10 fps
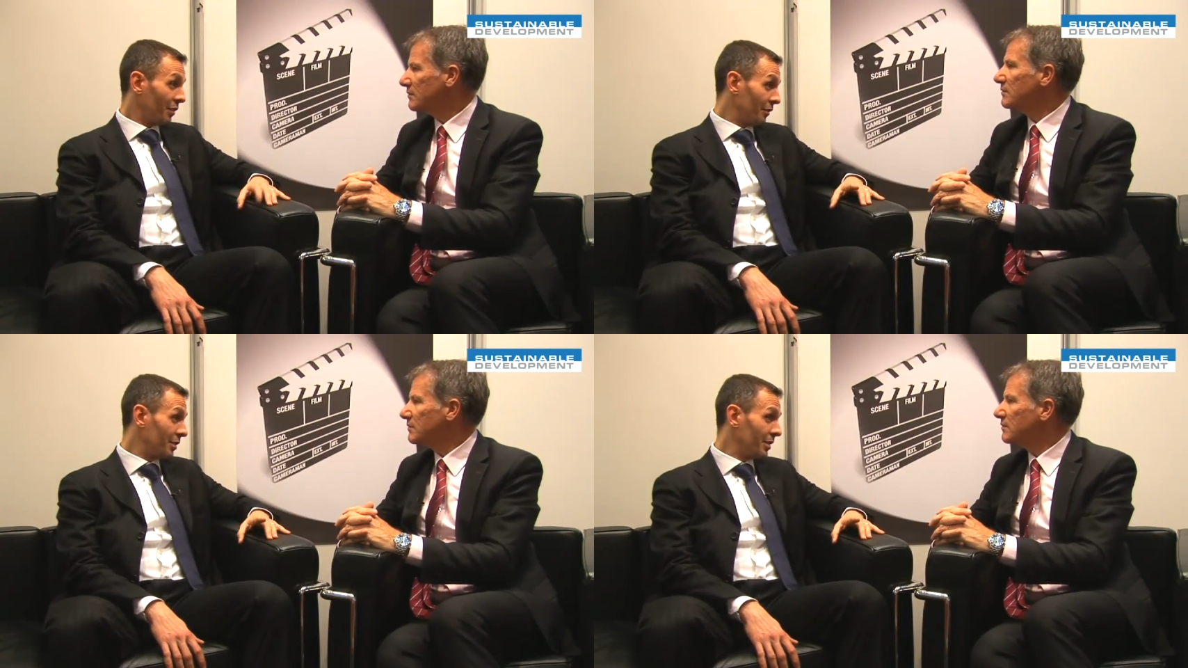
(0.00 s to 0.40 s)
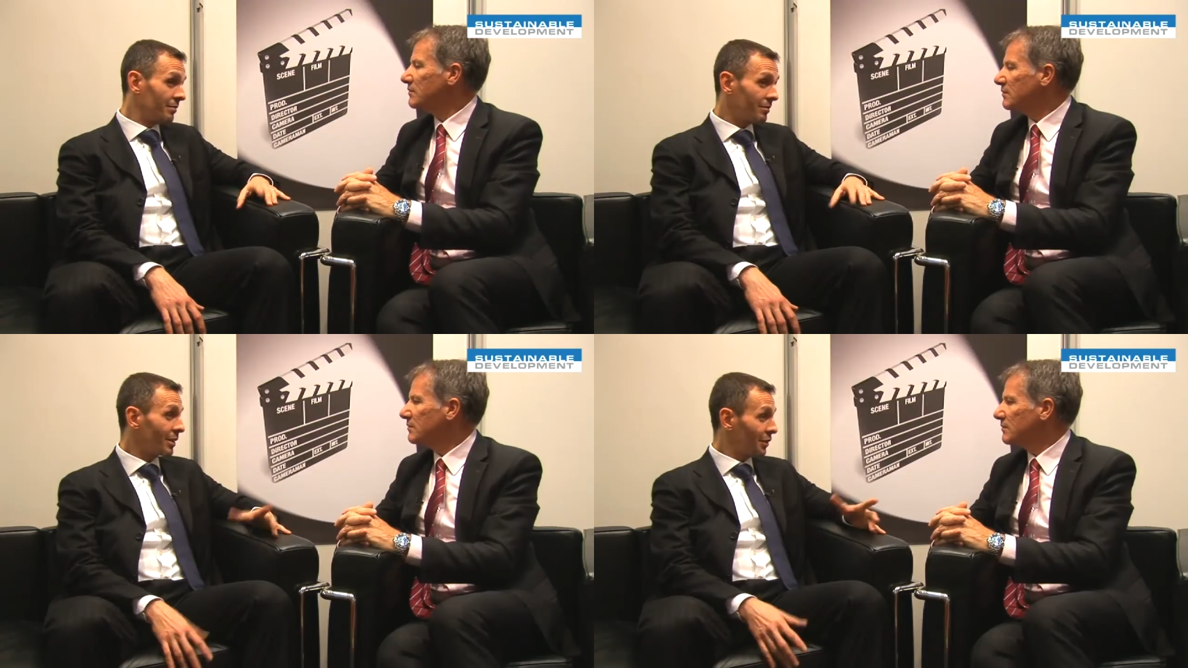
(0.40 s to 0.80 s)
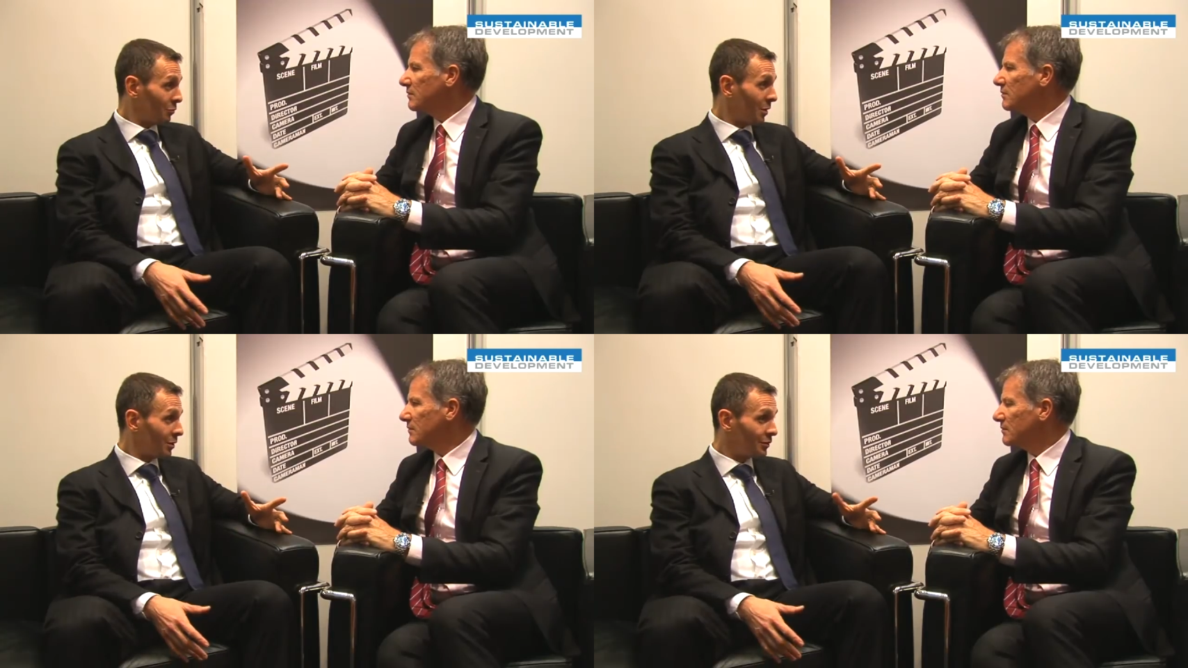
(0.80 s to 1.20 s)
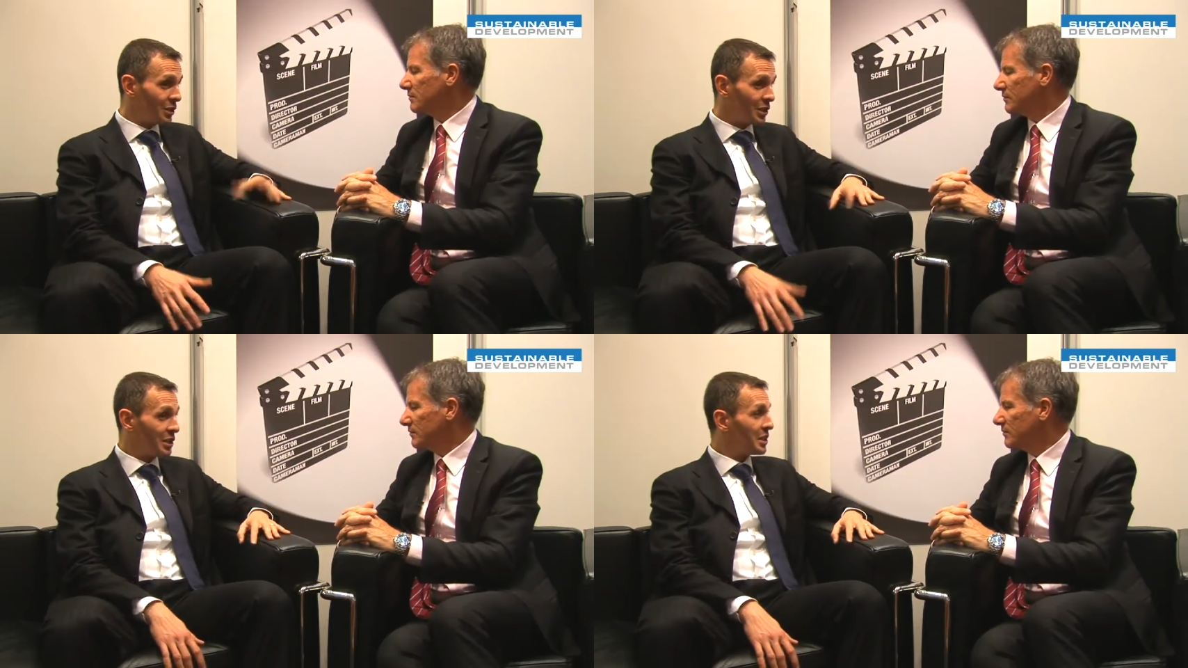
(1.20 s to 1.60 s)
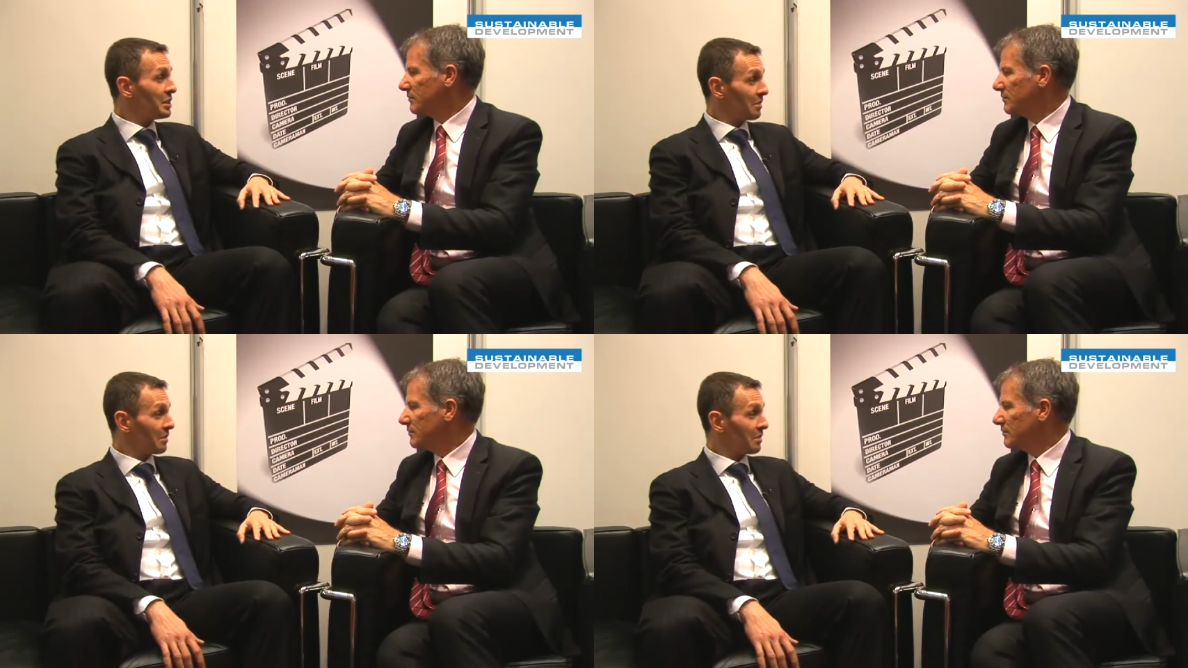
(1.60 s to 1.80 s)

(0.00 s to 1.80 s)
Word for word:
Speaker 1: safety, that is one of the mm. key